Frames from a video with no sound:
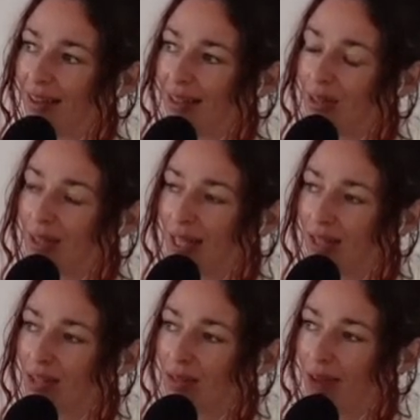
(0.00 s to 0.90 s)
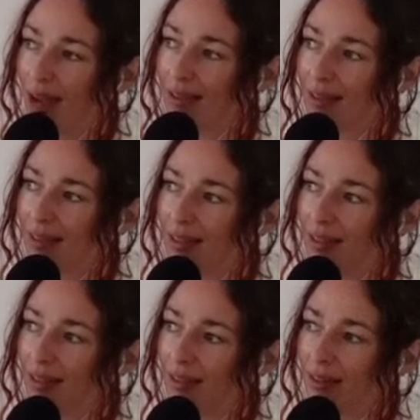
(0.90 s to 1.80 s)
you can actually rest
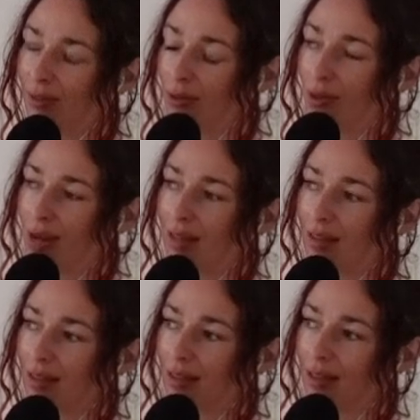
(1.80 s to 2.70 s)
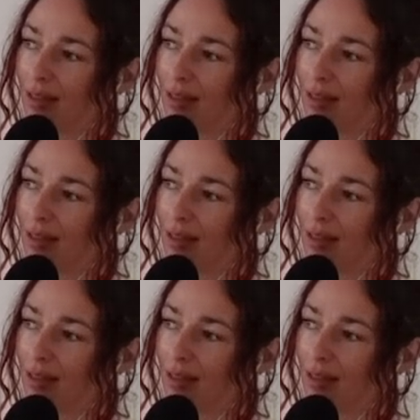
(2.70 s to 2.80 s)
for once